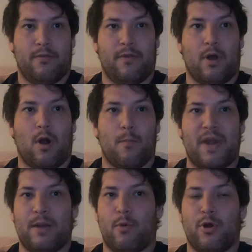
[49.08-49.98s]
There are
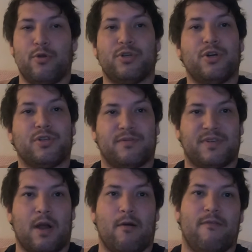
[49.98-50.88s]
many producers of
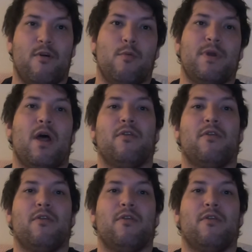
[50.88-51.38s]
styrofoam and